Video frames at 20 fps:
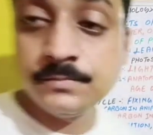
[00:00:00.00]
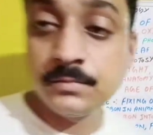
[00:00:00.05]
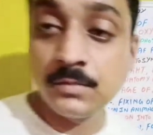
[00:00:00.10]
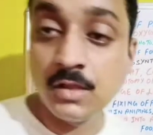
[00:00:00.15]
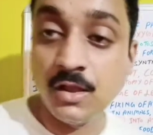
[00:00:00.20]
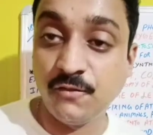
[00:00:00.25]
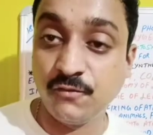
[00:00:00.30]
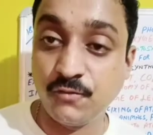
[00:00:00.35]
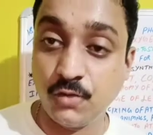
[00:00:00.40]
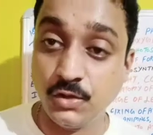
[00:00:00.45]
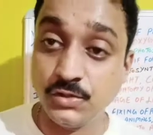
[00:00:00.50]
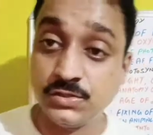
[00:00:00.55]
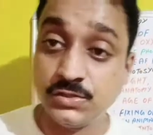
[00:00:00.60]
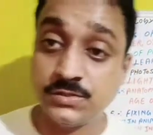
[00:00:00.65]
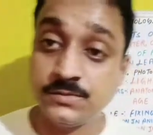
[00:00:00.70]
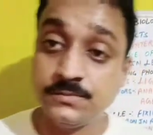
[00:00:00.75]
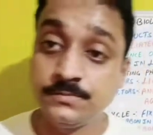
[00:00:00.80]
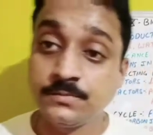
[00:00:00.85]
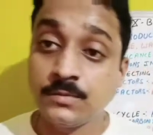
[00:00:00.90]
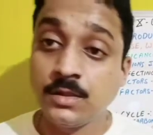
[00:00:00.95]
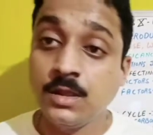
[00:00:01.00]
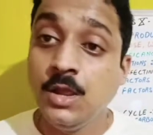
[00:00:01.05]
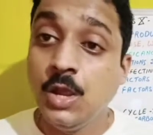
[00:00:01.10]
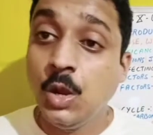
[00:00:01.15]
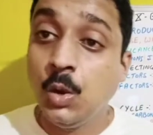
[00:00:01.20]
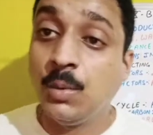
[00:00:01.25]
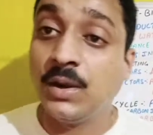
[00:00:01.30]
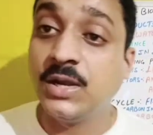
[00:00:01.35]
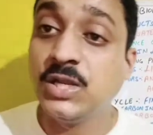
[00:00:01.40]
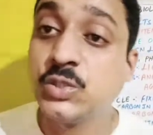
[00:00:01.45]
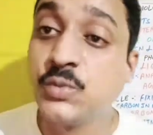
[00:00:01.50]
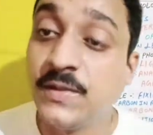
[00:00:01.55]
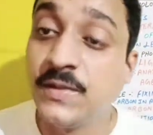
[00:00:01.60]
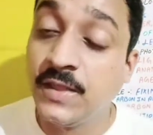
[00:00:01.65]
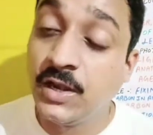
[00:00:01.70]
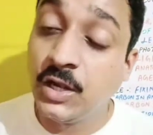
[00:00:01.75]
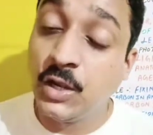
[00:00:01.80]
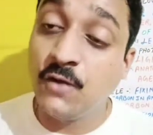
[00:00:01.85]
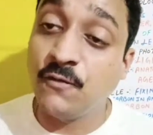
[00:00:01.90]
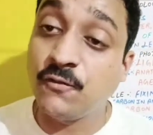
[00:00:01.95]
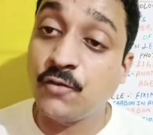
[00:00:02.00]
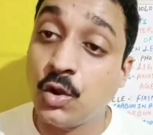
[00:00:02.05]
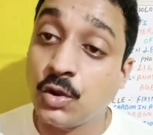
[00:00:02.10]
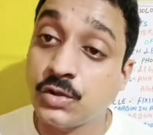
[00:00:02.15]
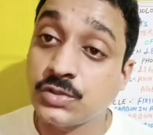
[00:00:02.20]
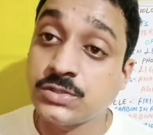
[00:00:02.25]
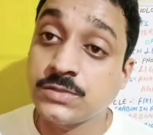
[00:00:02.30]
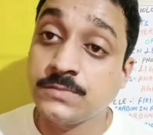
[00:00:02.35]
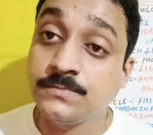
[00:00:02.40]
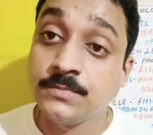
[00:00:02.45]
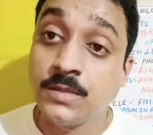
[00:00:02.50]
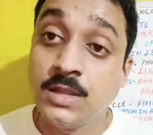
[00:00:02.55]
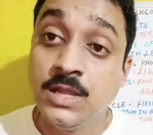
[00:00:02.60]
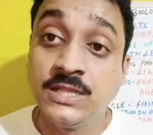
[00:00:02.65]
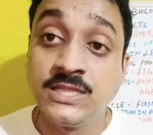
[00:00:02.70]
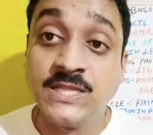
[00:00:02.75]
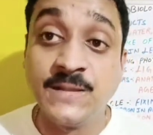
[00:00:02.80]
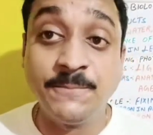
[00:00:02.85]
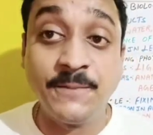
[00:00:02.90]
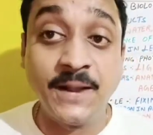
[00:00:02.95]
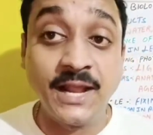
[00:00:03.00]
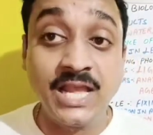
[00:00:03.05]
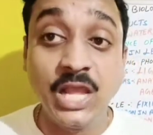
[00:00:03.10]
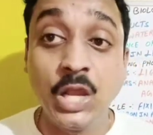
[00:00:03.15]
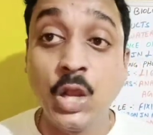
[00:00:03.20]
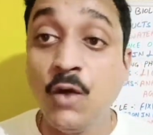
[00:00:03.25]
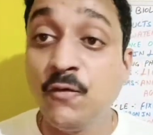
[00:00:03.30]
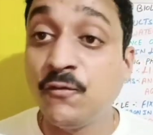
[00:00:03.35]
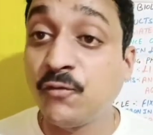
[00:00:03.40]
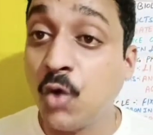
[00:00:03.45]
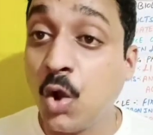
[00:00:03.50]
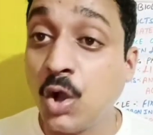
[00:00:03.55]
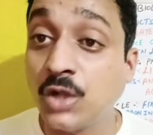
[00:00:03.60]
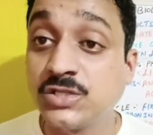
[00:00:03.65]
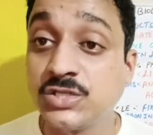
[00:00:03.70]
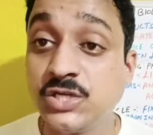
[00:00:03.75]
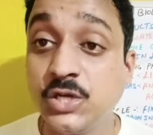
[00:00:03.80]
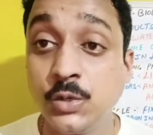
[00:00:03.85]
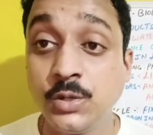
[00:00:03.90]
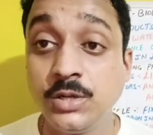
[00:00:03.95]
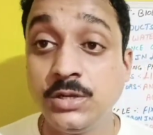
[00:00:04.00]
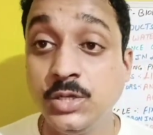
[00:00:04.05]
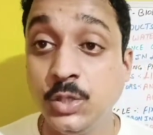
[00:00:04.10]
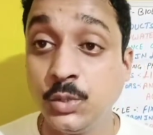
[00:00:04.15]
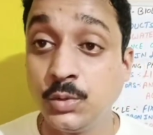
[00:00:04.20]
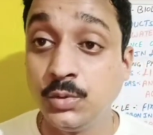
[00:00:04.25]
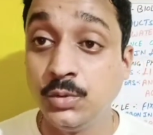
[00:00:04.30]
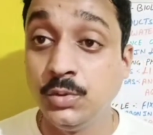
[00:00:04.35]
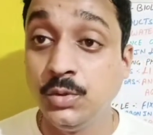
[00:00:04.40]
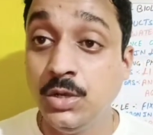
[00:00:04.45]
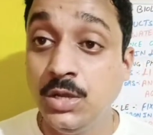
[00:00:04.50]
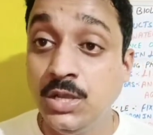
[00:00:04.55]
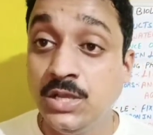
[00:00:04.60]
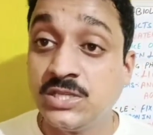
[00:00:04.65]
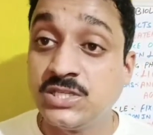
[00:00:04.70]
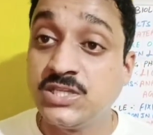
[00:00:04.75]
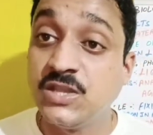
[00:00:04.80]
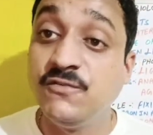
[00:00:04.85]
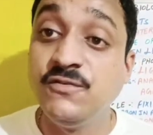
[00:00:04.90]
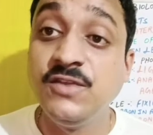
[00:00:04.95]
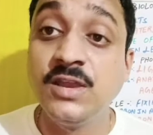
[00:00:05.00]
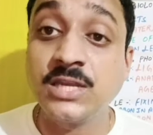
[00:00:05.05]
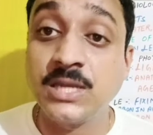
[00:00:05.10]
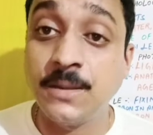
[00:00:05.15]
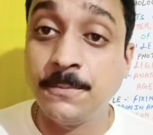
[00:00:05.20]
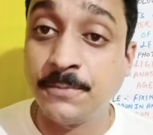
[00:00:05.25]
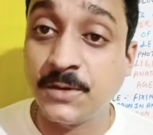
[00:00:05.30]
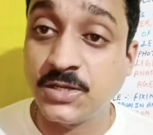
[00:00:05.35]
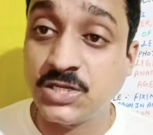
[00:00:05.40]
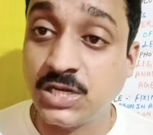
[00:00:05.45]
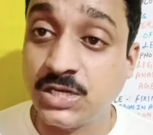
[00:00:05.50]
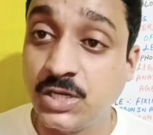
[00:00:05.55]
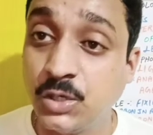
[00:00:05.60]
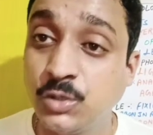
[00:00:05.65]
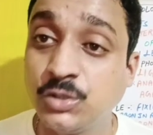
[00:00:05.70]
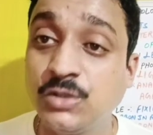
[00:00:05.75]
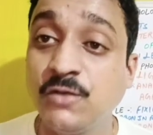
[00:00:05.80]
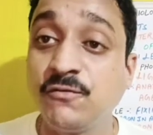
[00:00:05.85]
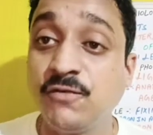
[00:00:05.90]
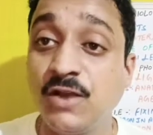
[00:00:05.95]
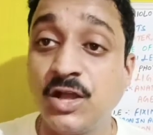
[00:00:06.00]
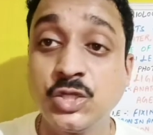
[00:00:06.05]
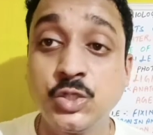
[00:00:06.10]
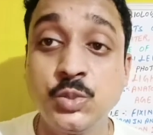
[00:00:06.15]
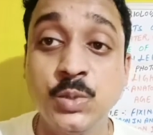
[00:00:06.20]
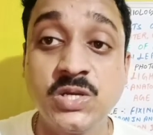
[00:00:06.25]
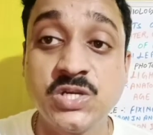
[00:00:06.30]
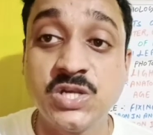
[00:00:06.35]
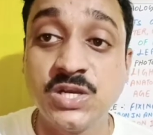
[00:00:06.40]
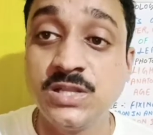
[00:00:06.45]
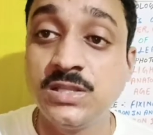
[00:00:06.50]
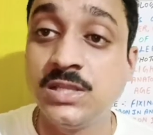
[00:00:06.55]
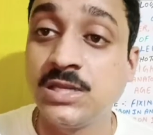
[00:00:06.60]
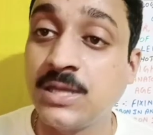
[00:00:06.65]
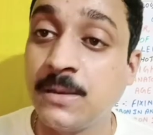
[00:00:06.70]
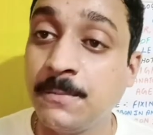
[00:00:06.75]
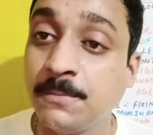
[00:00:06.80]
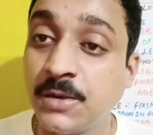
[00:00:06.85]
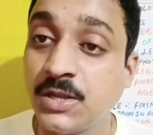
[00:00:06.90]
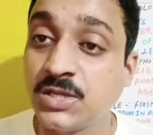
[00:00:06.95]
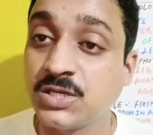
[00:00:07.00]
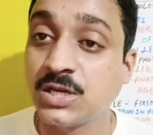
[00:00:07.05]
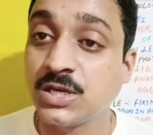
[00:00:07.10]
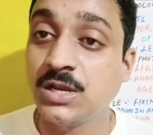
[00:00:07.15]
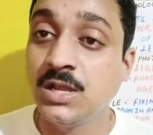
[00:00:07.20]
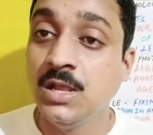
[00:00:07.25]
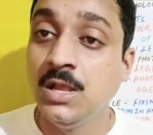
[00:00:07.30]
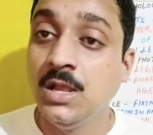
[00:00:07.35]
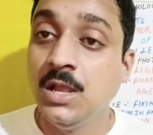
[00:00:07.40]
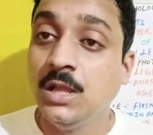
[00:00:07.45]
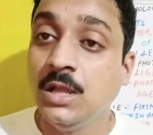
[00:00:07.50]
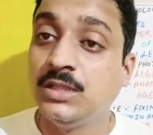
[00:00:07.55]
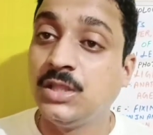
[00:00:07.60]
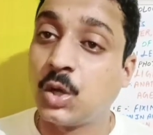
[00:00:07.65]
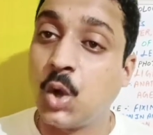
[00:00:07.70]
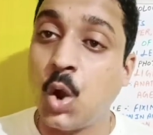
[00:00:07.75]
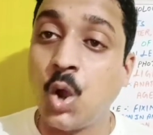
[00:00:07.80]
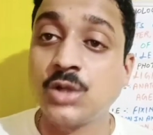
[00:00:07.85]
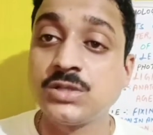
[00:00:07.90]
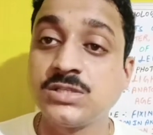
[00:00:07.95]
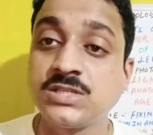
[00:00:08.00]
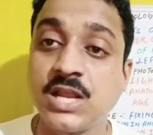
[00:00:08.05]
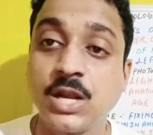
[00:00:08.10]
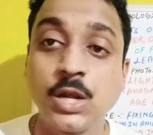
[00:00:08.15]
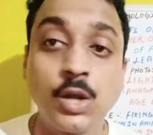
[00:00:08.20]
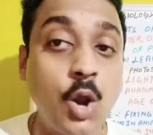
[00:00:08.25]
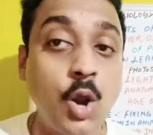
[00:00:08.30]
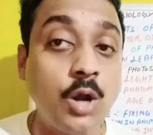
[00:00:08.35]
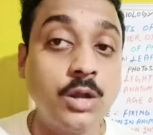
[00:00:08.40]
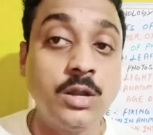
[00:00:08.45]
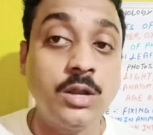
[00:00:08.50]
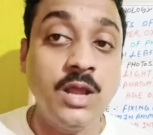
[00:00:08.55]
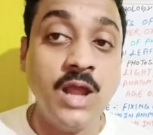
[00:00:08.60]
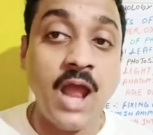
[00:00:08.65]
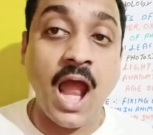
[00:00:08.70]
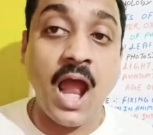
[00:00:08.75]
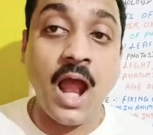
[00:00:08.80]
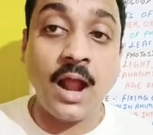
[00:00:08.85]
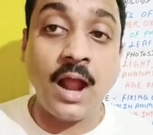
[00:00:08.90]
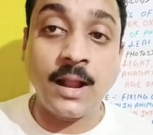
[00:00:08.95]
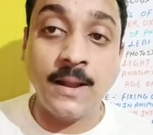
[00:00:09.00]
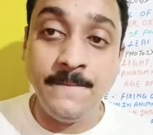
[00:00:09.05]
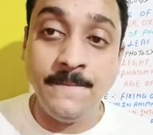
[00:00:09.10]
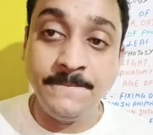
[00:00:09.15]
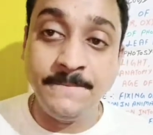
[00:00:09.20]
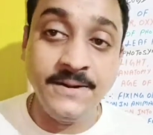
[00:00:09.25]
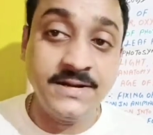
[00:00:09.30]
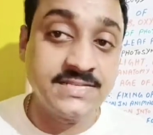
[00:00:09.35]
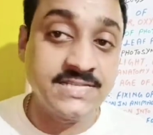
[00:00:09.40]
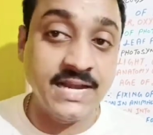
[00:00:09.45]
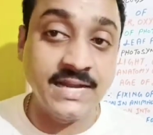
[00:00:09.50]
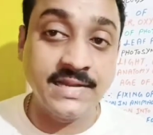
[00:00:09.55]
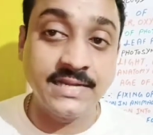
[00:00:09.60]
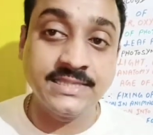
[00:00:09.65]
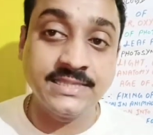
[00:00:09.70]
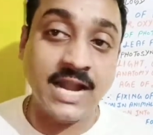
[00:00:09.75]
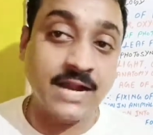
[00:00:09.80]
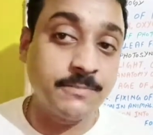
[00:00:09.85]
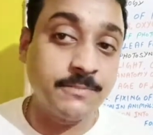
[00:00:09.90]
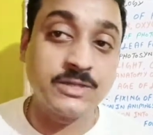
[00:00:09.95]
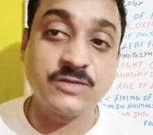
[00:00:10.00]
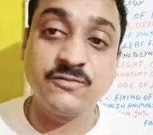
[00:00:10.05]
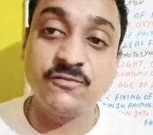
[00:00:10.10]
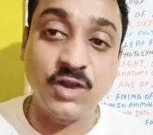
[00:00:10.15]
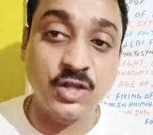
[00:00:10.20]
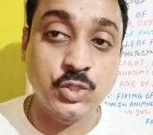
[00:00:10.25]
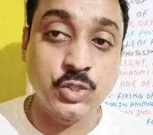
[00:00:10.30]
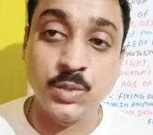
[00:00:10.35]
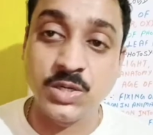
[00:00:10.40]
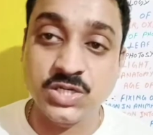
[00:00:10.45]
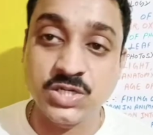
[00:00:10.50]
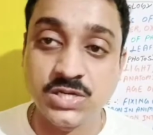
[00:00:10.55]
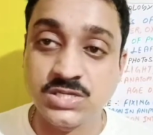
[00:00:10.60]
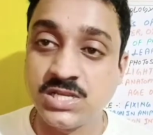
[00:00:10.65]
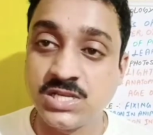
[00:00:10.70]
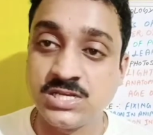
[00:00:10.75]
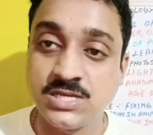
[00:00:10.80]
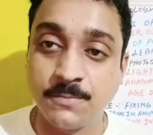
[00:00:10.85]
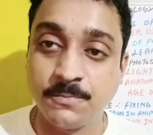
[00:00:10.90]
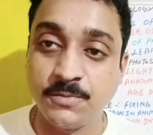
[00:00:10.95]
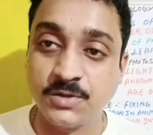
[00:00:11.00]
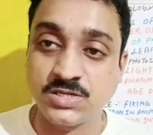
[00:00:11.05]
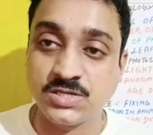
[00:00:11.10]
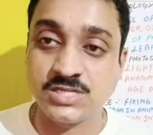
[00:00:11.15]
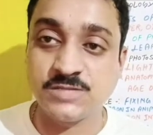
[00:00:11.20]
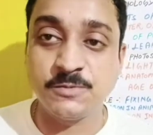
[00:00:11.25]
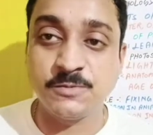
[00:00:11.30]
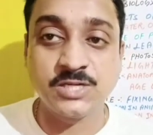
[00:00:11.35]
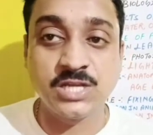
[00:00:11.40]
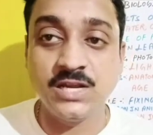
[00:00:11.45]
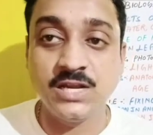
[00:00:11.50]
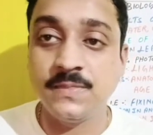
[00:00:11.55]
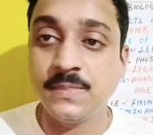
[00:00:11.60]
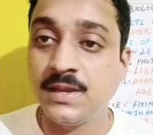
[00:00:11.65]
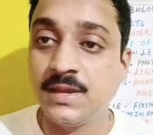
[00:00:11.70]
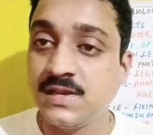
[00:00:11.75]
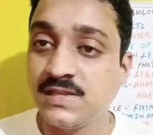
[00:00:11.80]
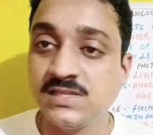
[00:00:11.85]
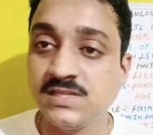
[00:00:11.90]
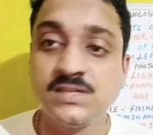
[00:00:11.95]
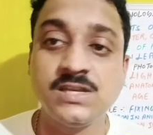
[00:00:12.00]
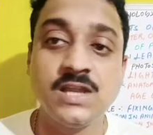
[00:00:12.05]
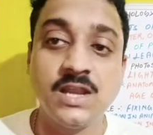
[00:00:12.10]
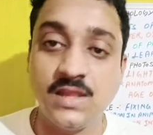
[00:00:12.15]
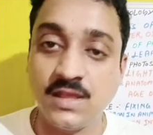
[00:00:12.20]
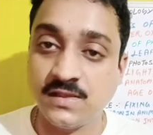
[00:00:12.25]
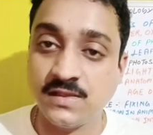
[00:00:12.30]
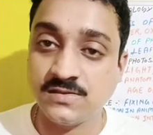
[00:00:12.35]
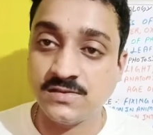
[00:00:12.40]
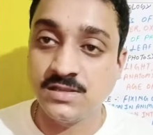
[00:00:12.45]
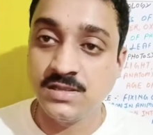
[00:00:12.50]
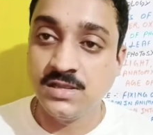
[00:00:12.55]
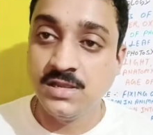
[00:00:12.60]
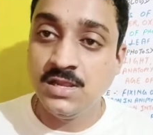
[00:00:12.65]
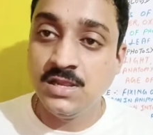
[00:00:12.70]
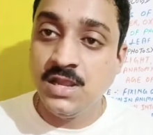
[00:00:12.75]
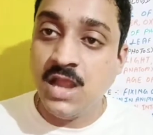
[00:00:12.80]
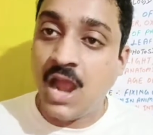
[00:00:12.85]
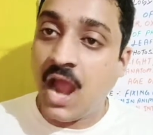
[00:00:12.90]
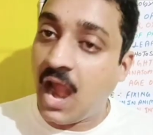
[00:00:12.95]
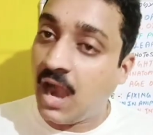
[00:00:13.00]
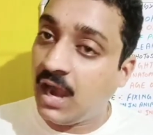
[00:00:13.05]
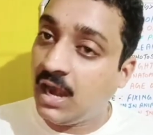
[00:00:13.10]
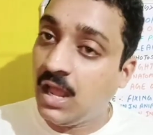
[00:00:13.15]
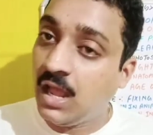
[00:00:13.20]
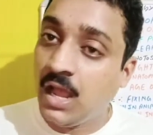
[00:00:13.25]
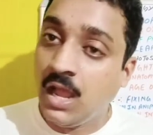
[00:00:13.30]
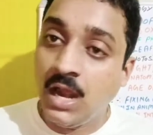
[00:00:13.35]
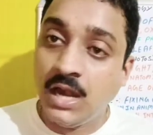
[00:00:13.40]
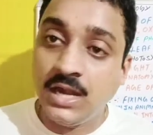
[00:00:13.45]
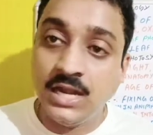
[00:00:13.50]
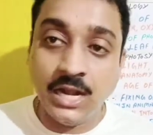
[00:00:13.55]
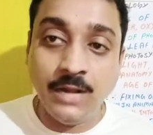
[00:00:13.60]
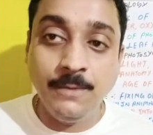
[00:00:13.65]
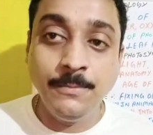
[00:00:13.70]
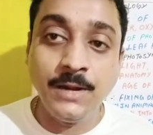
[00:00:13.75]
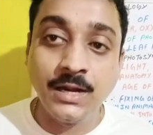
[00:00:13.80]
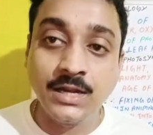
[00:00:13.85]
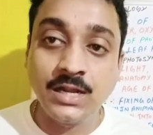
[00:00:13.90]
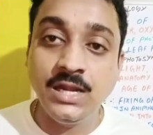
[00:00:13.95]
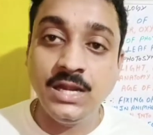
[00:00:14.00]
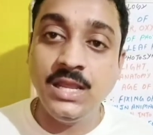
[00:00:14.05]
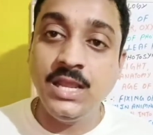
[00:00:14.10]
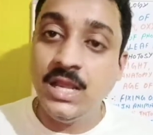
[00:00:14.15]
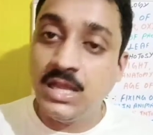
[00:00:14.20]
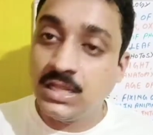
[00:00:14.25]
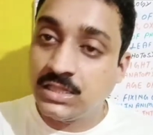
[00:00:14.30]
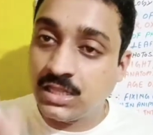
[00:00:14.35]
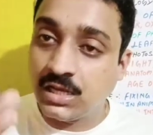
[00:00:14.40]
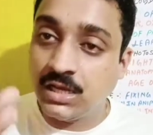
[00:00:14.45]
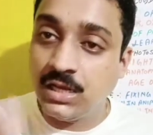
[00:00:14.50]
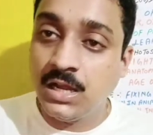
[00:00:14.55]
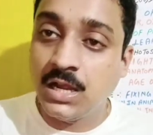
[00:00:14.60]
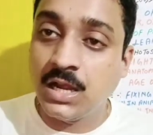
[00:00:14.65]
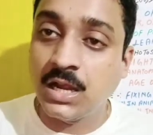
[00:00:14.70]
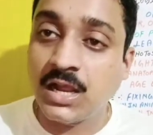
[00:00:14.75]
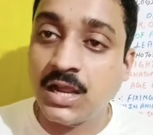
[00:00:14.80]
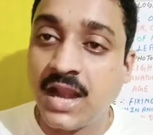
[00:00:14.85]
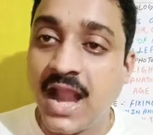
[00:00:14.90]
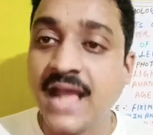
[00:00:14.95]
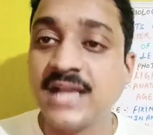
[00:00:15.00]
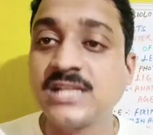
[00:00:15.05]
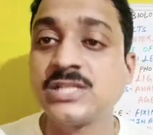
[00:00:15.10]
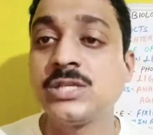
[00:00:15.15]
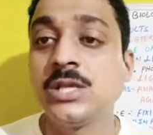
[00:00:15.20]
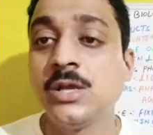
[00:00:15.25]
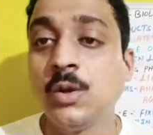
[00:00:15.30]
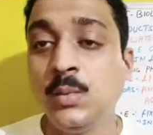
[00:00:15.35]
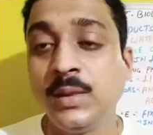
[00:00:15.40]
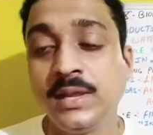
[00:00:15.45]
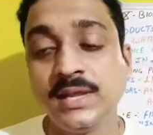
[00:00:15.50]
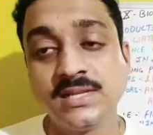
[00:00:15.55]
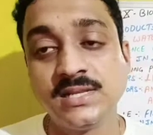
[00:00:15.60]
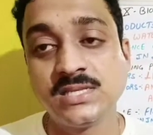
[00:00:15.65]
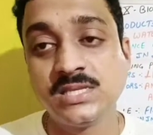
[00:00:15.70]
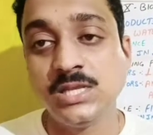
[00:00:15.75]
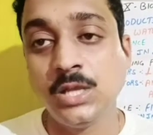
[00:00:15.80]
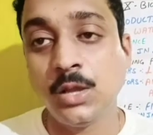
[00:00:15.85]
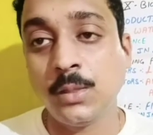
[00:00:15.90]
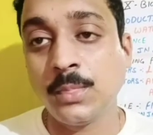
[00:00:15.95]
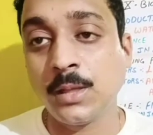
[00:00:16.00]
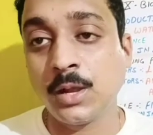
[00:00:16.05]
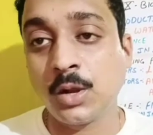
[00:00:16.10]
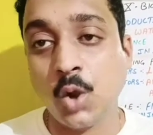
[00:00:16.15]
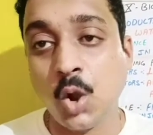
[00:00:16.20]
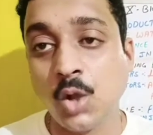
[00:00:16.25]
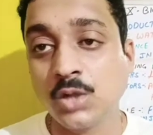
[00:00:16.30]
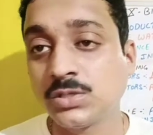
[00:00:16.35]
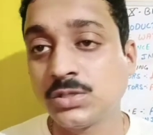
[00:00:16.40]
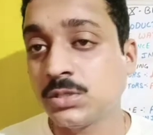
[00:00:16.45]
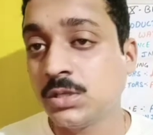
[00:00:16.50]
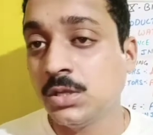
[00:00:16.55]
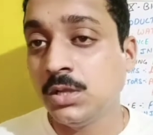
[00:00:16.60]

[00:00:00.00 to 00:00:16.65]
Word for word: of course. What is weathering of rocks? the breaking of rocks due, due to severe temperature, due to the fluctuation in the temperature, the rocks cannot compensate that much fluctuations in temperature, especially in the desert areas. And deliberately, the cracks we can see on the rocks,